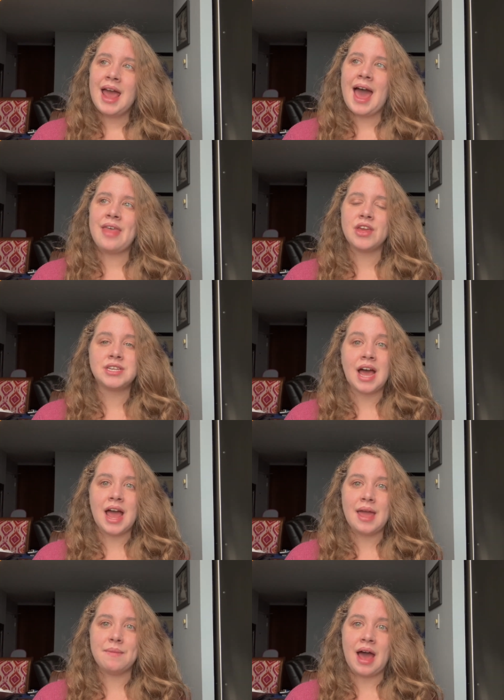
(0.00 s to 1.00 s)
At the
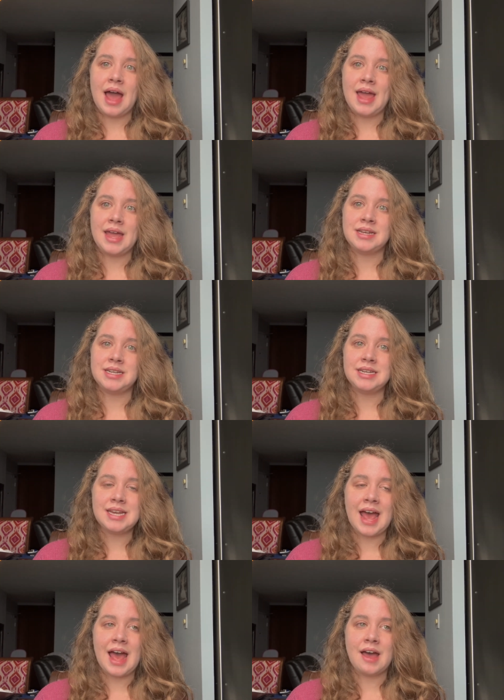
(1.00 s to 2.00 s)
time, I didn't
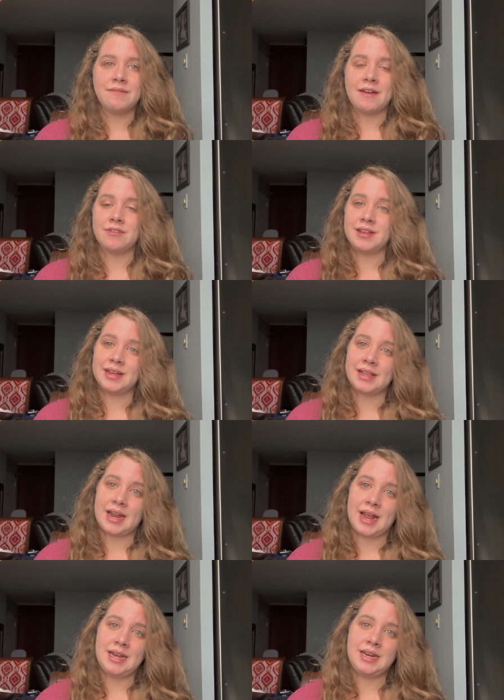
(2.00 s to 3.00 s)
have everything
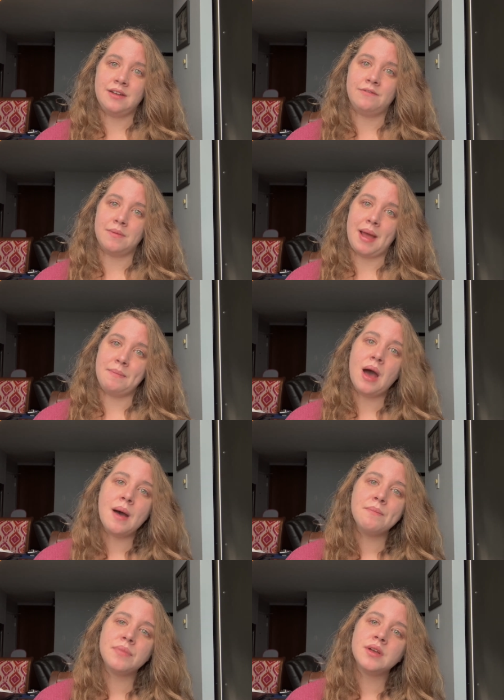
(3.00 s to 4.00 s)
that I needed for my pump,